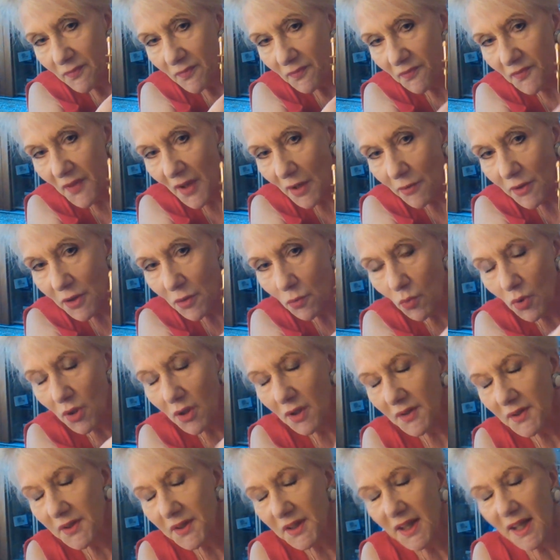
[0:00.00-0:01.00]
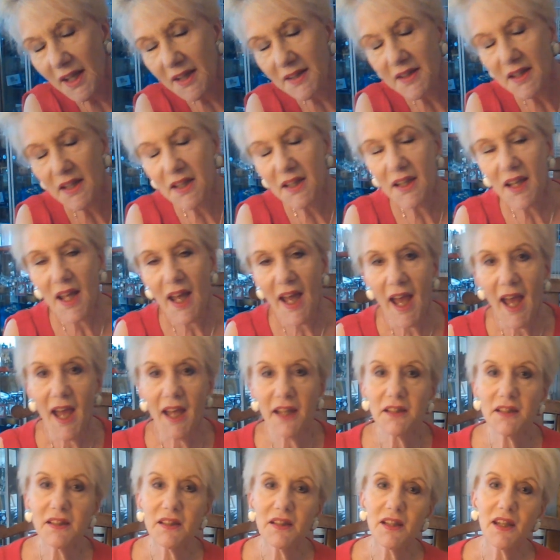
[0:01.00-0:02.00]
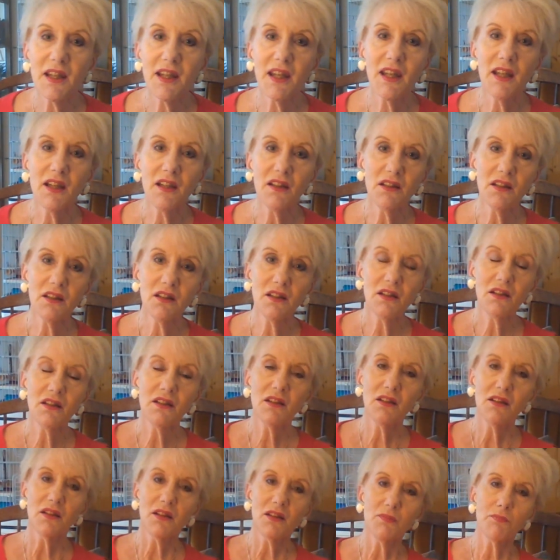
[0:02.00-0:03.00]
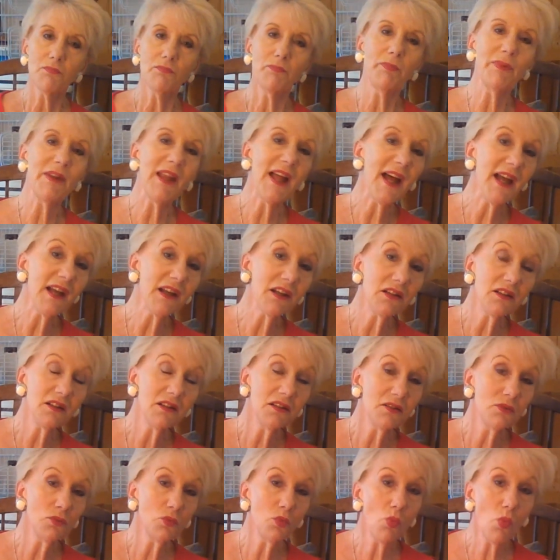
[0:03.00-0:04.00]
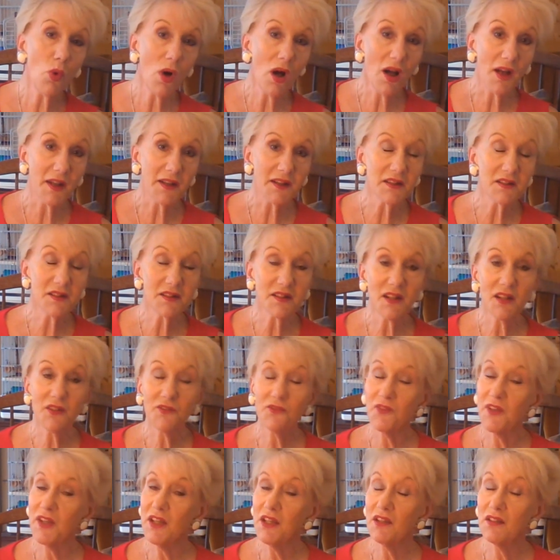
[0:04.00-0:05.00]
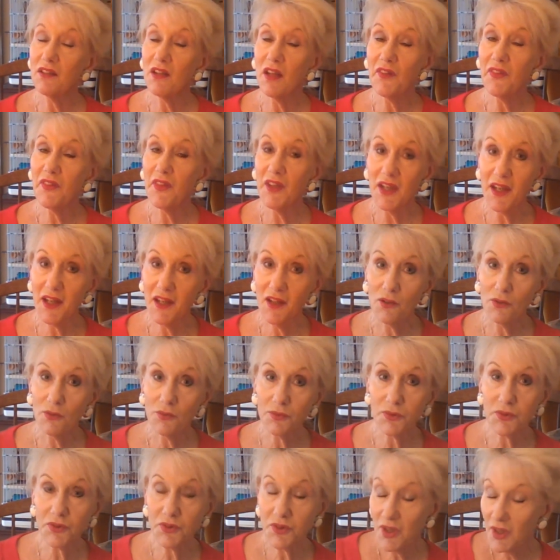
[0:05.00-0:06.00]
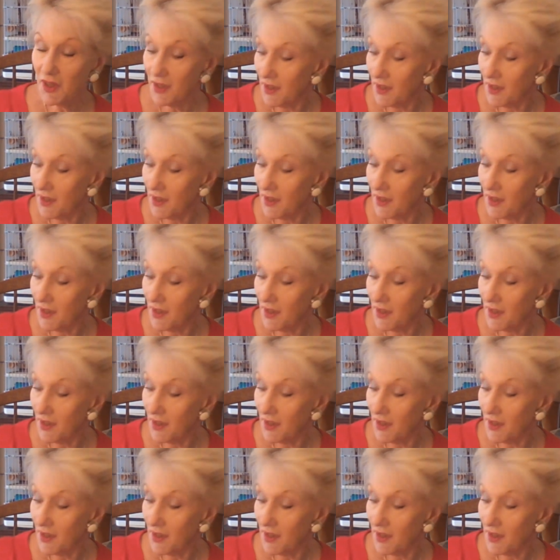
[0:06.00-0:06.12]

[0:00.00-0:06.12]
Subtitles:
Very worth getting that in black and white, if in nothing else,